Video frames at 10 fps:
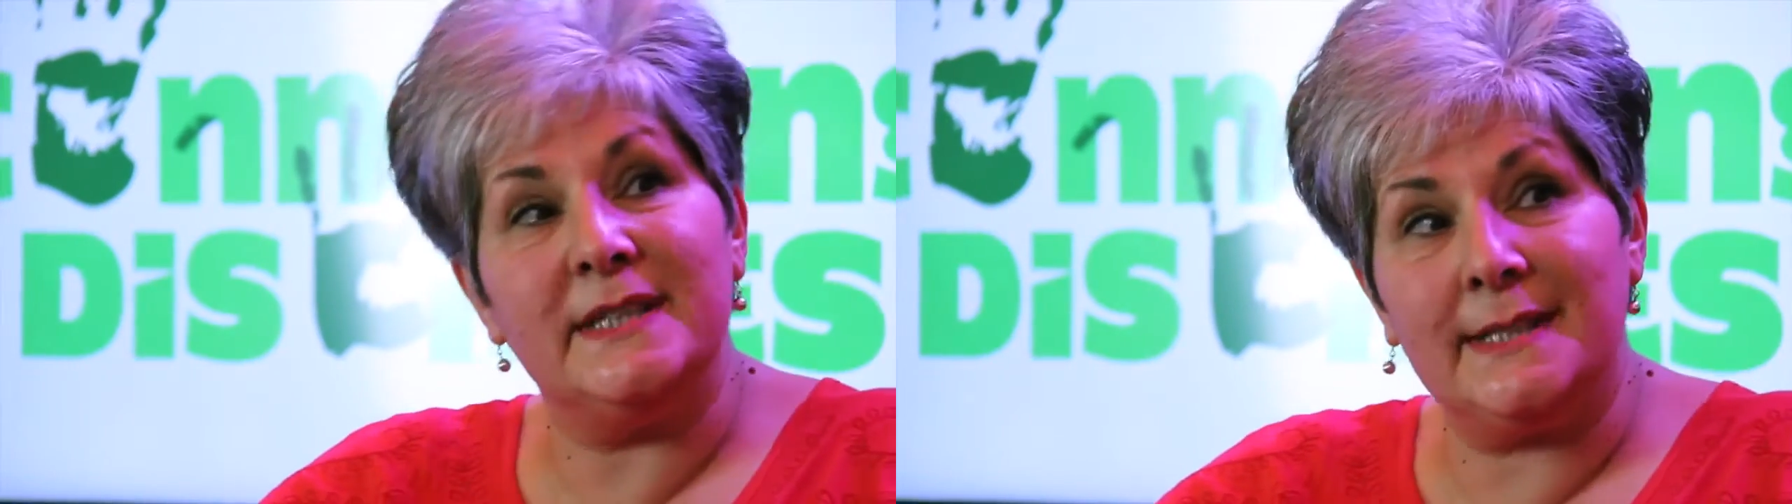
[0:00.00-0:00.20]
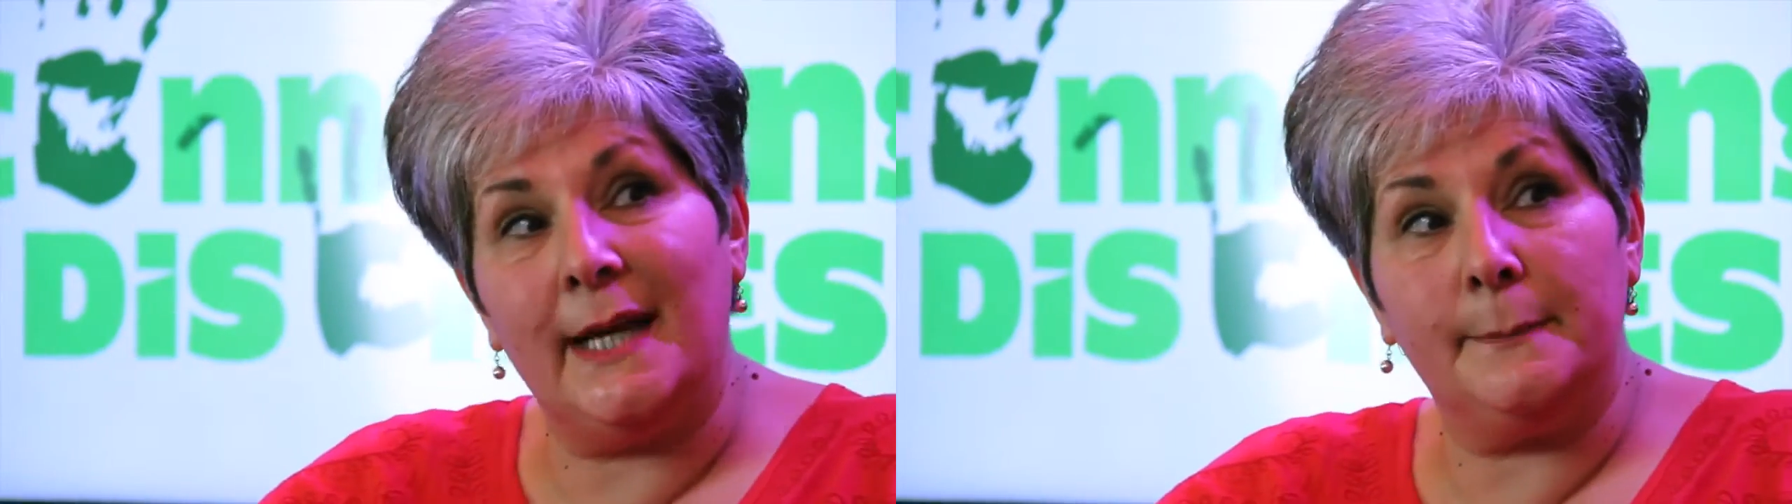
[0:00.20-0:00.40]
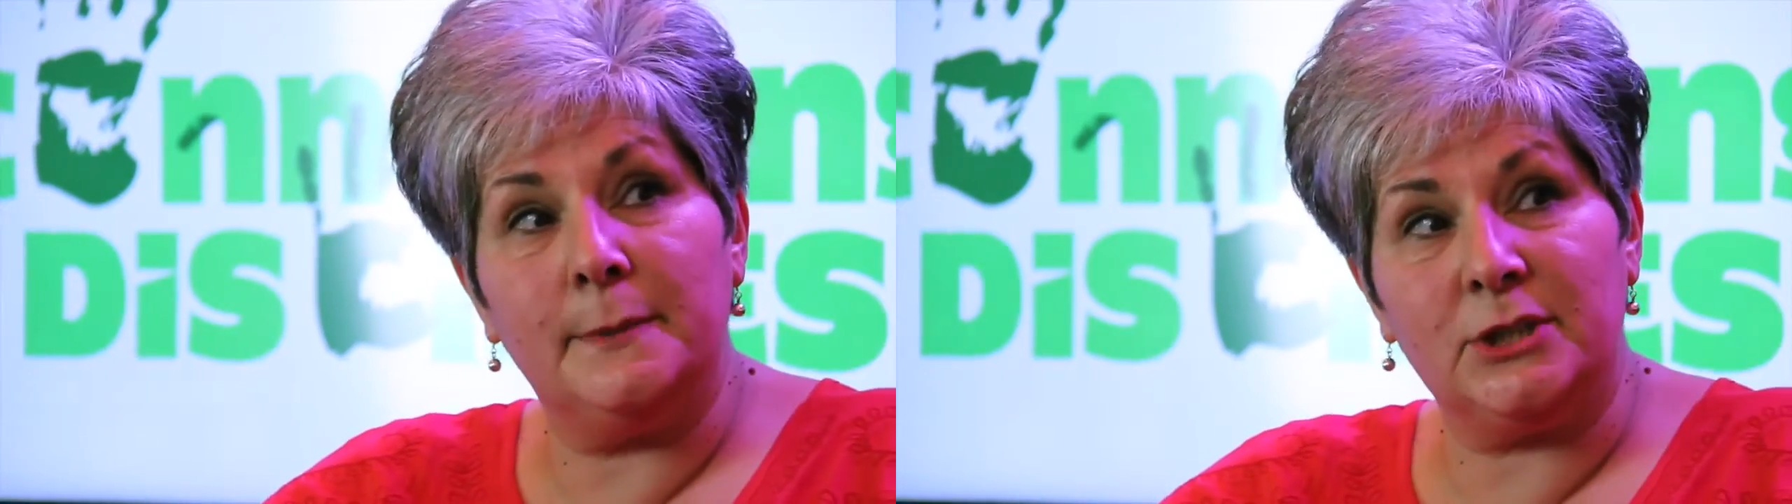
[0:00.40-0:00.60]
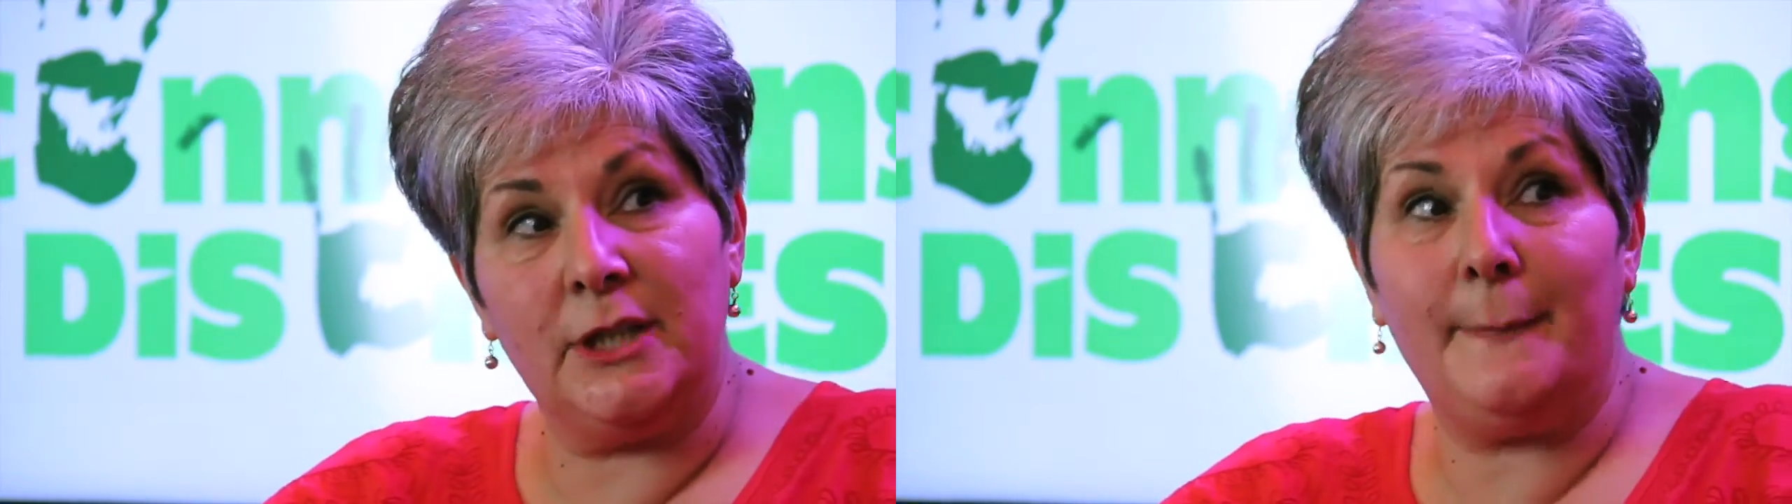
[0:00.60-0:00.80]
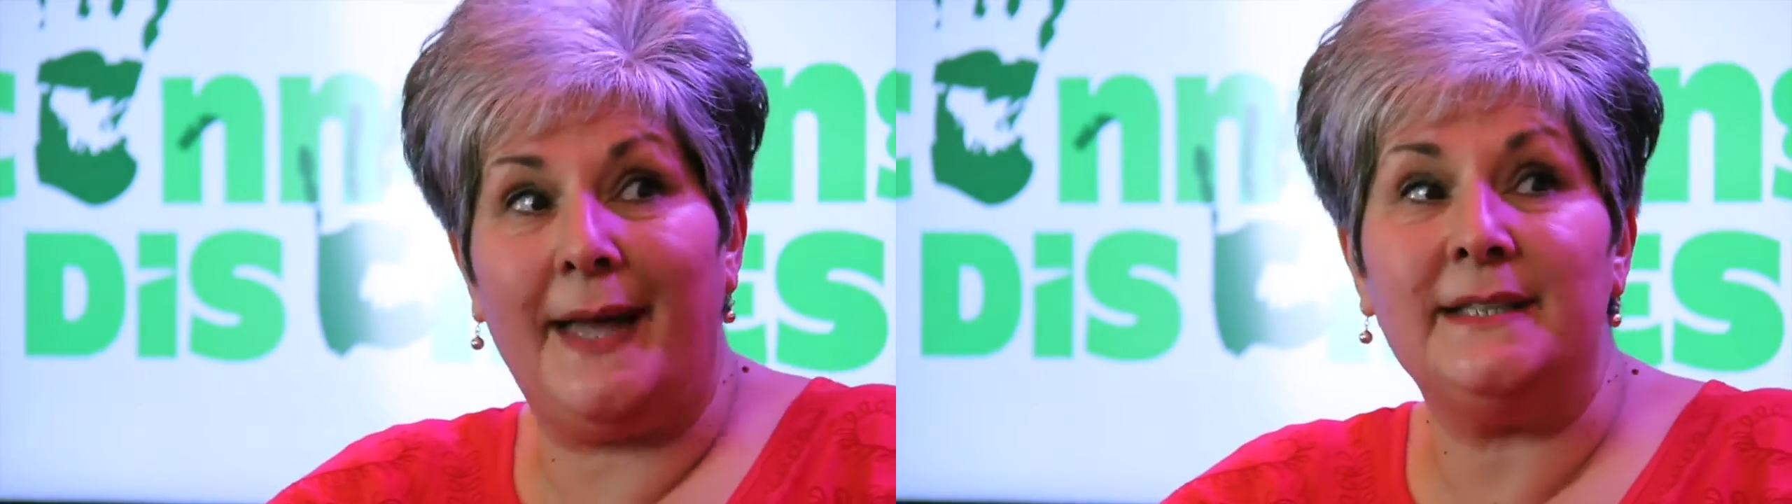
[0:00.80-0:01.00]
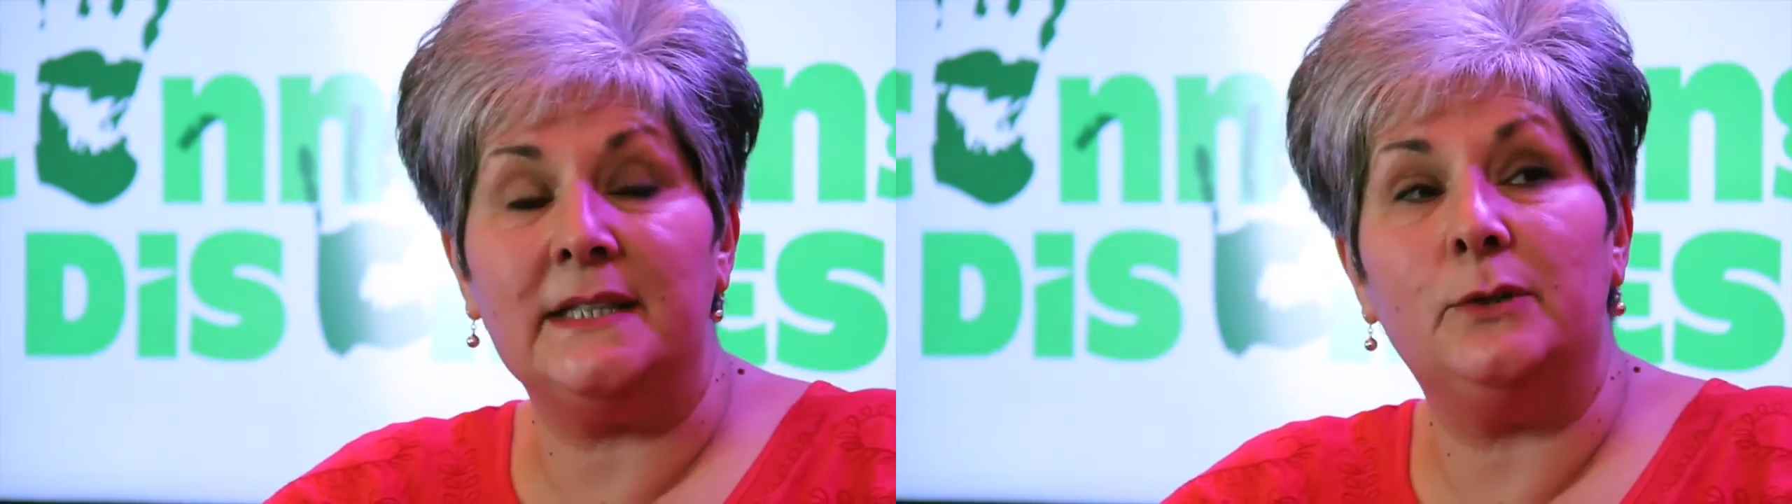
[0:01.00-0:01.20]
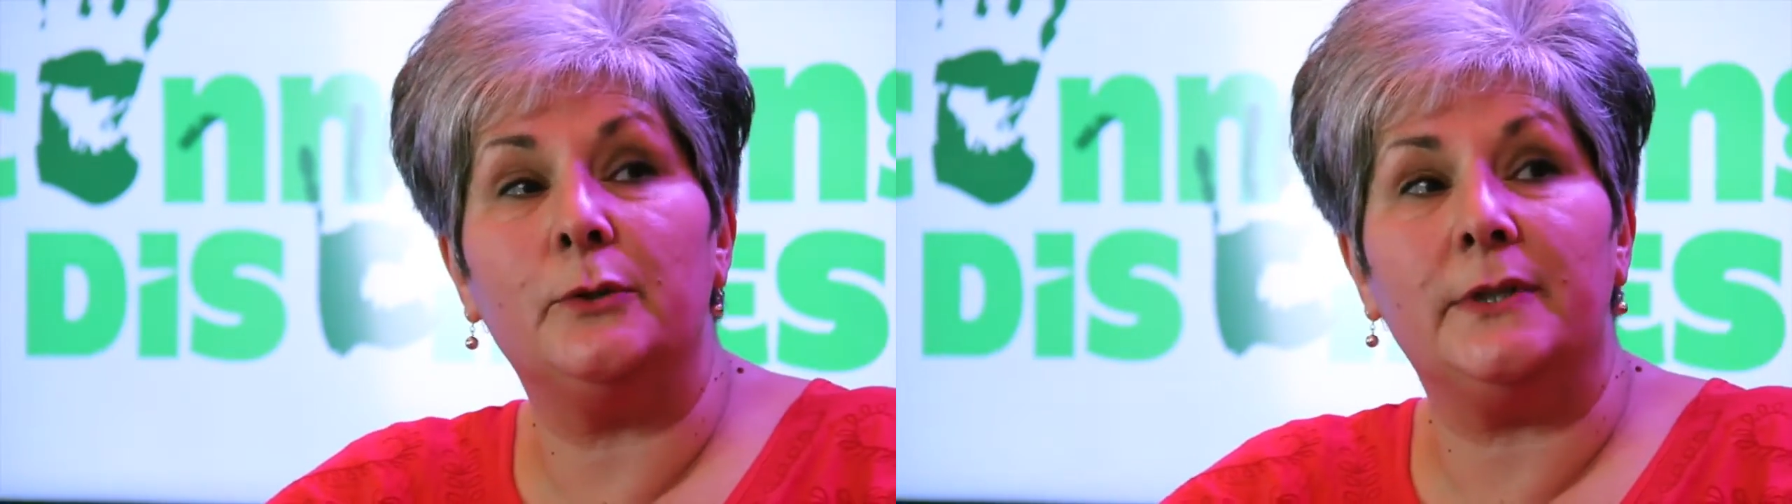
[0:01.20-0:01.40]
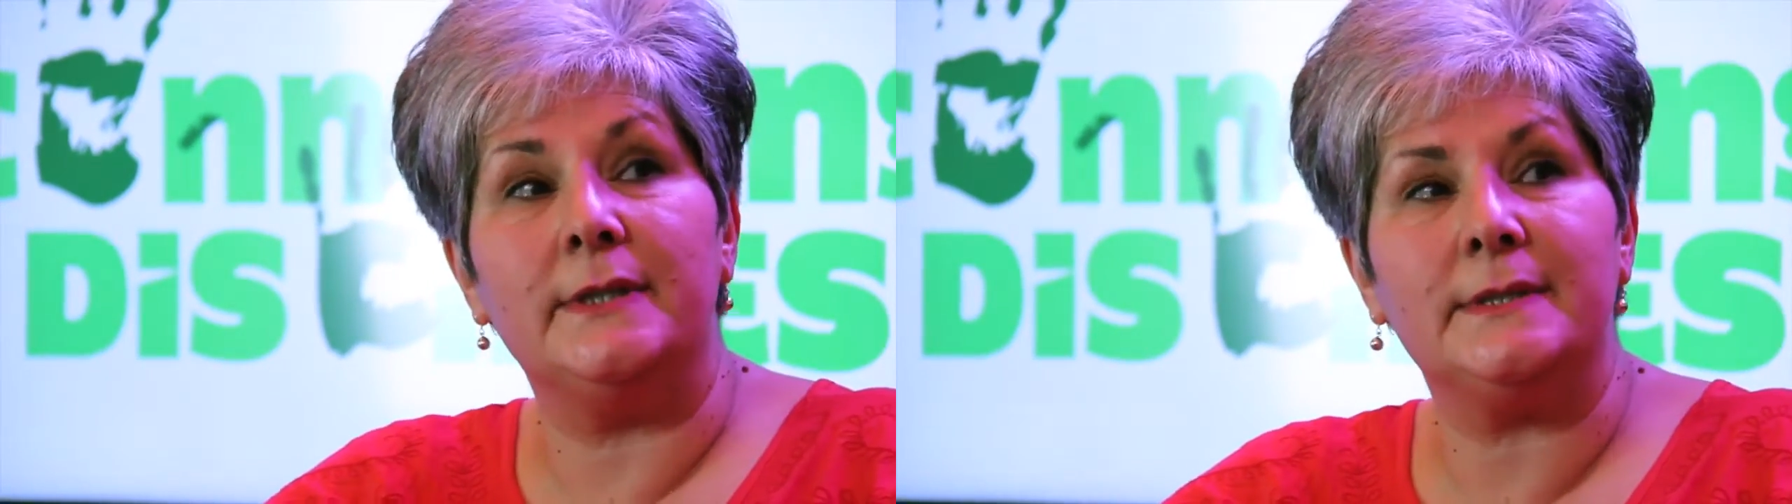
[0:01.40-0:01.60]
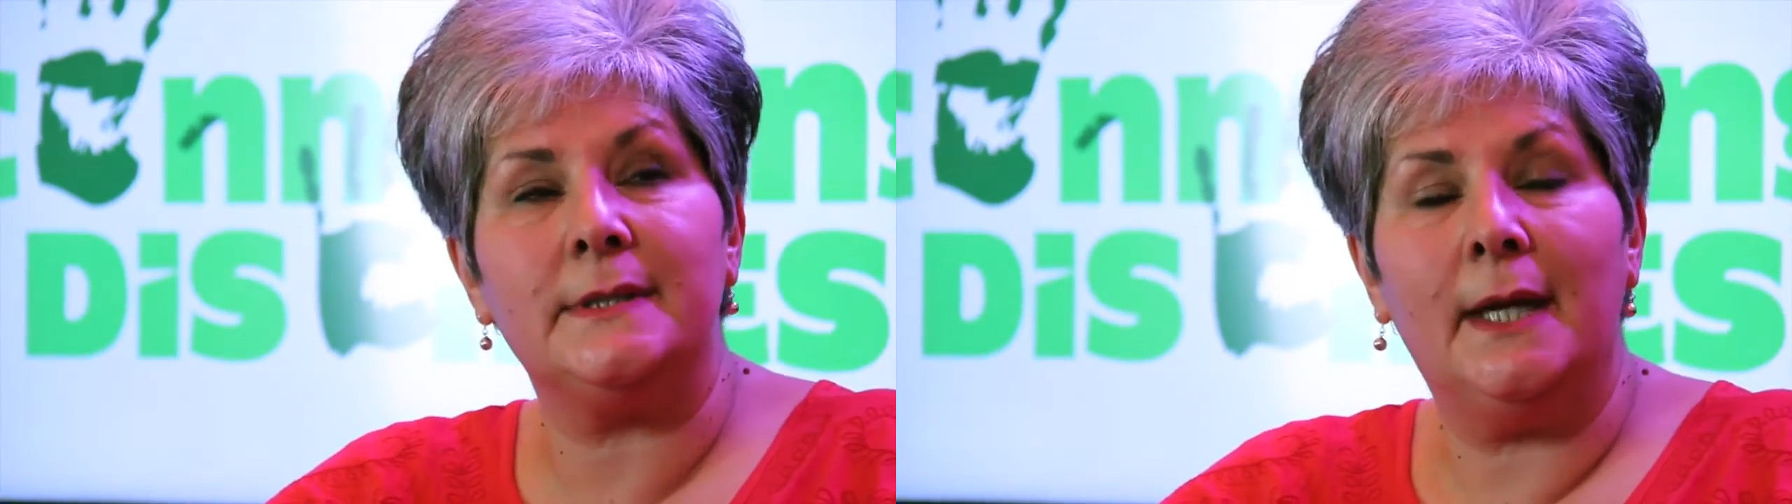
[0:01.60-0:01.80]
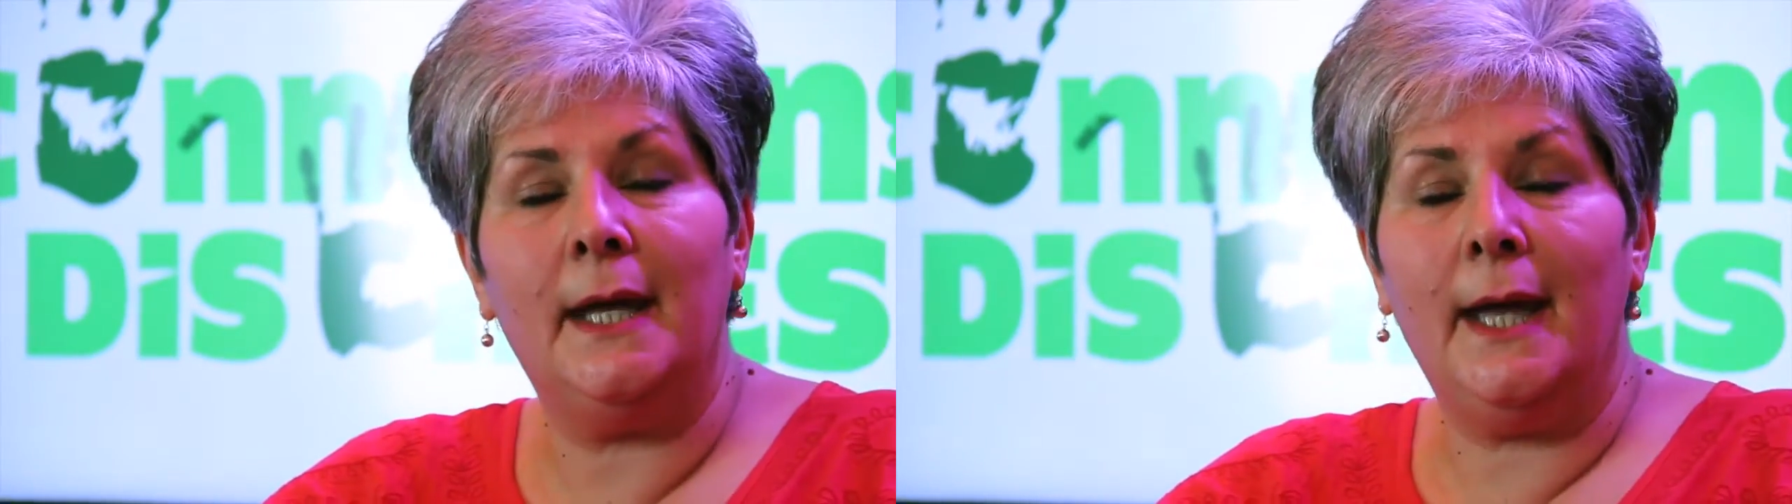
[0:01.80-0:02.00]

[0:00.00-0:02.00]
discipleship and in others?